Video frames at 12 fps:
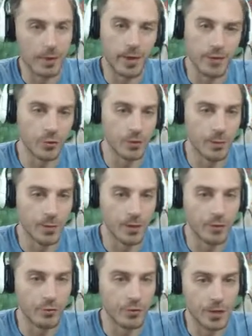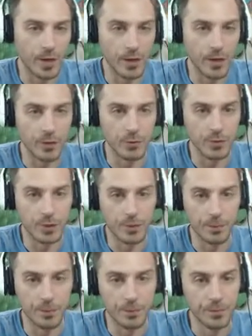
but that's still going to be enough for the KO, so